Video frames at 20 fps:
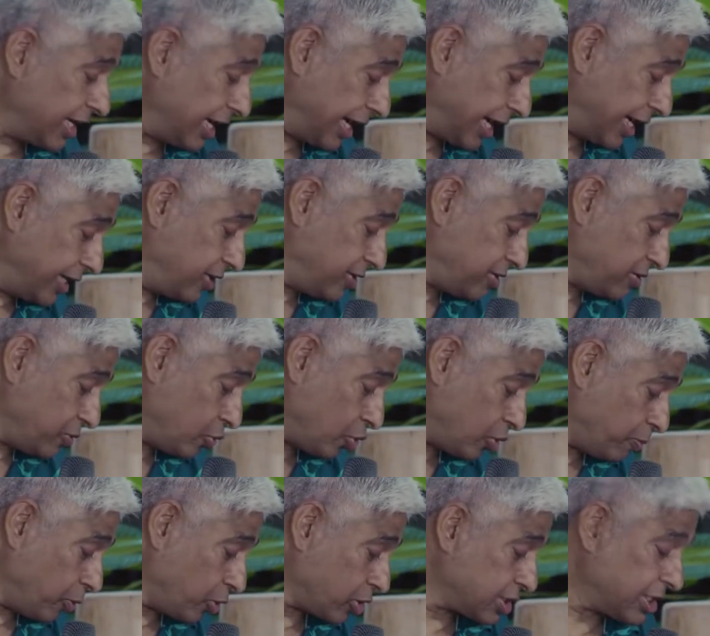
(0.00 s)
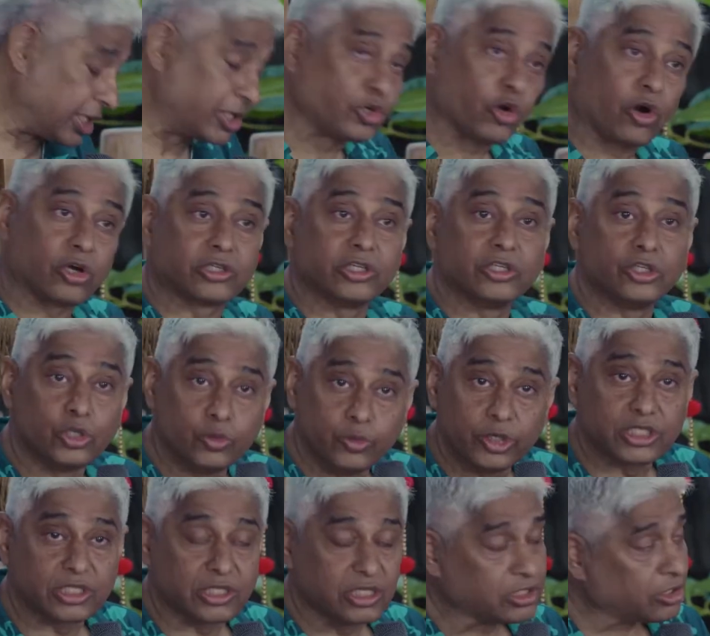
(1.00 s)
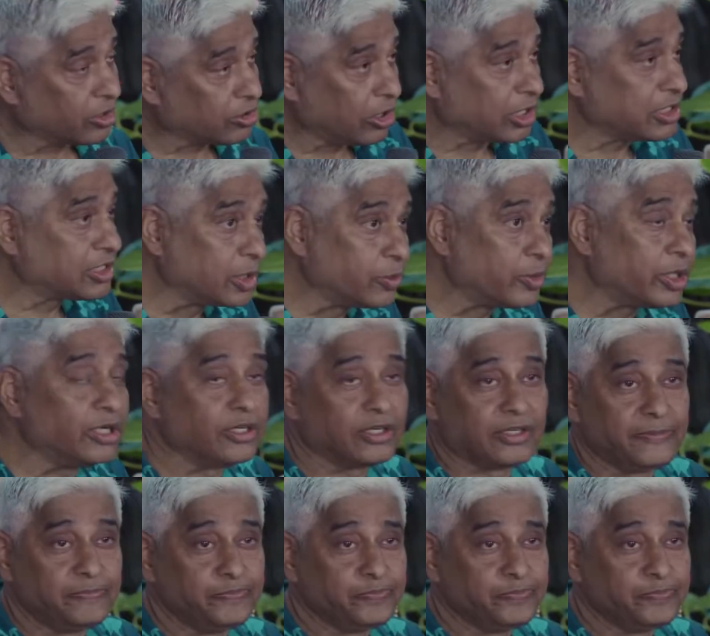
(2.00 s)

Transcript: and your books are taught in universities across the world.